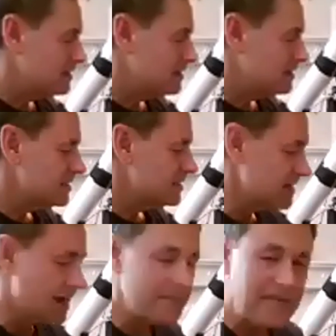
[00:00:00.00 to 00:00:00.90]

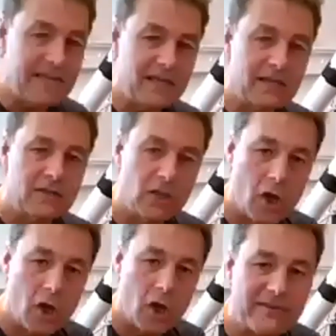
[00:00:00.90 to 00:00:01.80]
stubby low
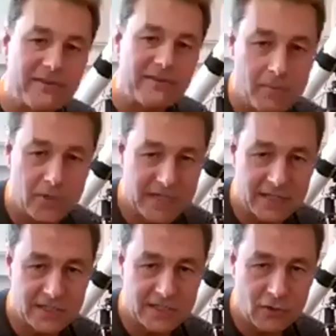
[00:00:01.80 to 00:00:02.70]
F number telescope.